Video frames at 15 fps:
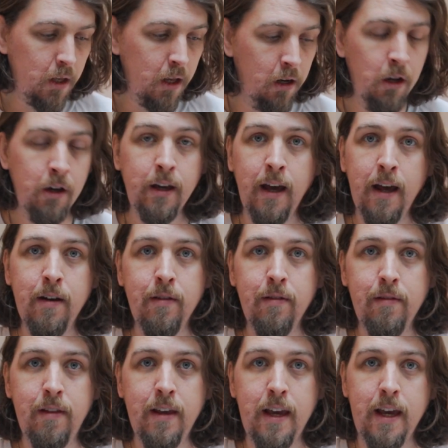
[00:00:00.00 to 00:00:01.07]
look at
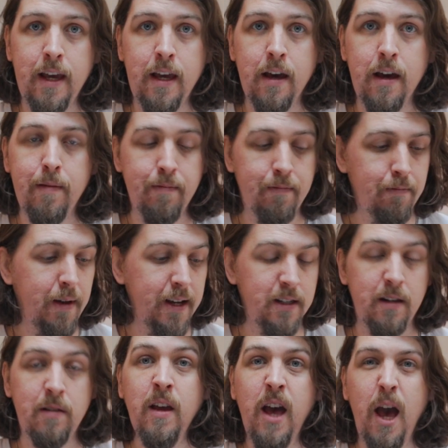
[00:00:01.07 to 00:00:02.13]
the,
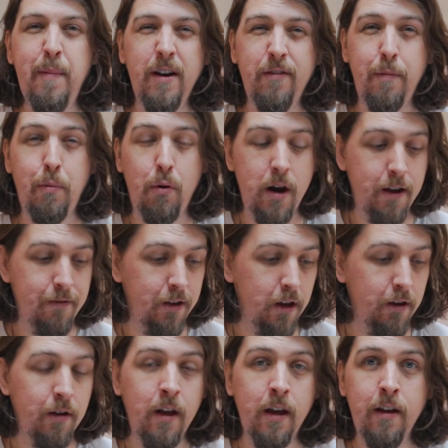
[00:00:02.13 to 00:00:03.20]
basically a bit of a
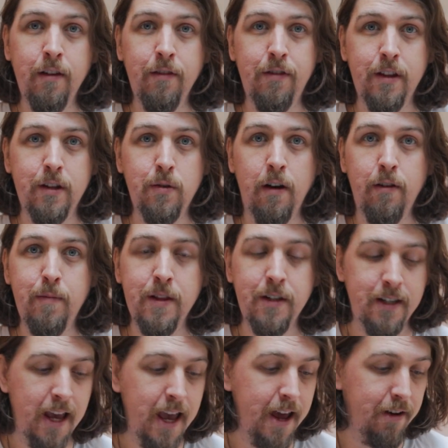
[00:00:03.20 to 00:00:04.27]
preview for the 12
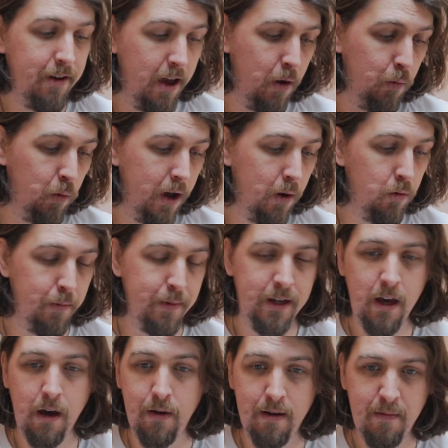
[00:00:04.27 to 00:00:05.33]
months ahead and where we'll be
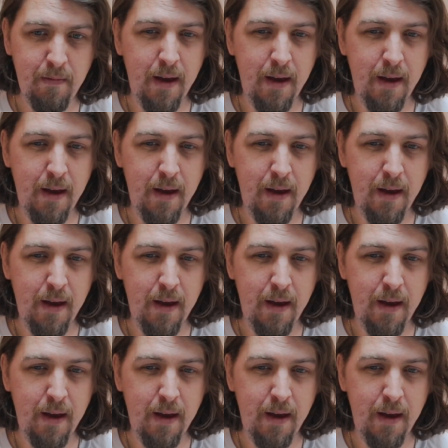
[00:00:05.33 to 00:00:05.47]
going.